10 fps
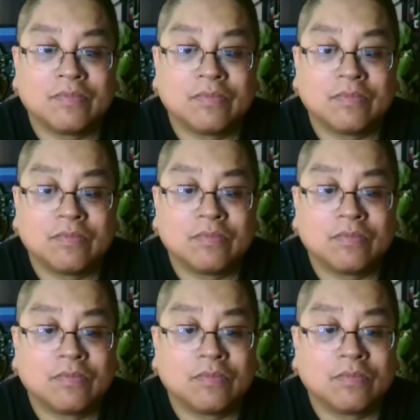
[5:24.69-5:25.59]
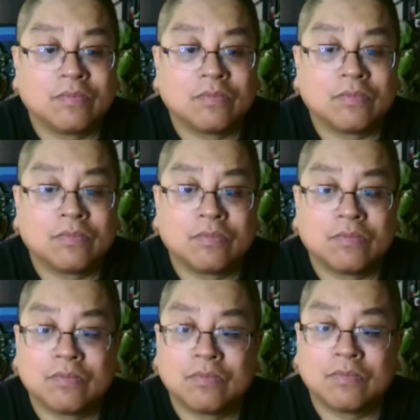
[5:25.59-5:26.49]

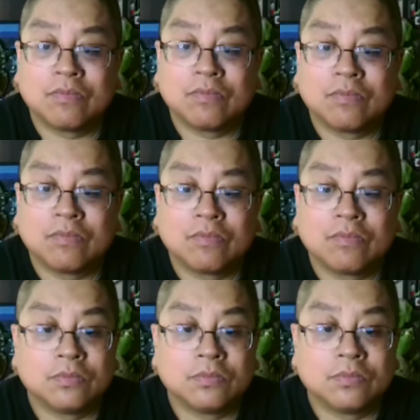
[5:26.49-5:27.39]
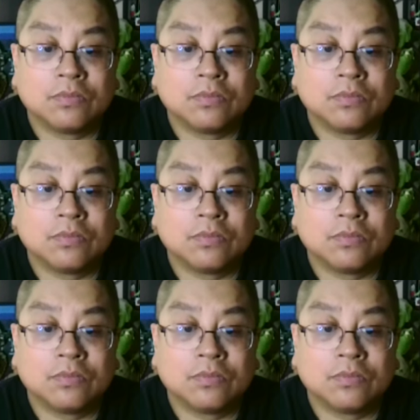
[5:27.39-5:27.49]
(no one is talking)